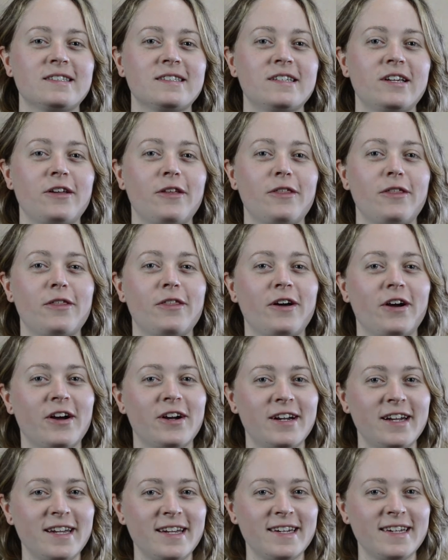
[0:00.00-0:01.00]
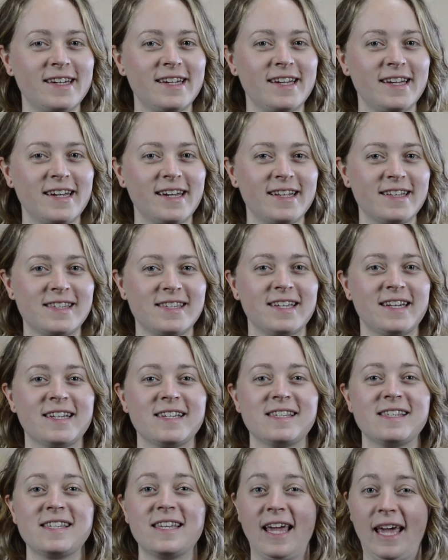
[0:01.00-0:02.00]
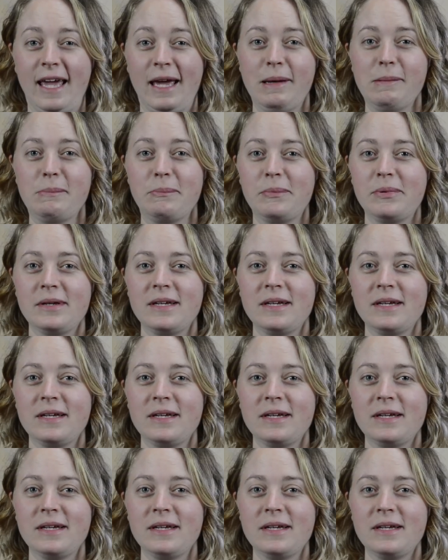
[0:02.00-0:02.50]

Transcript: cathartic. It's an escape.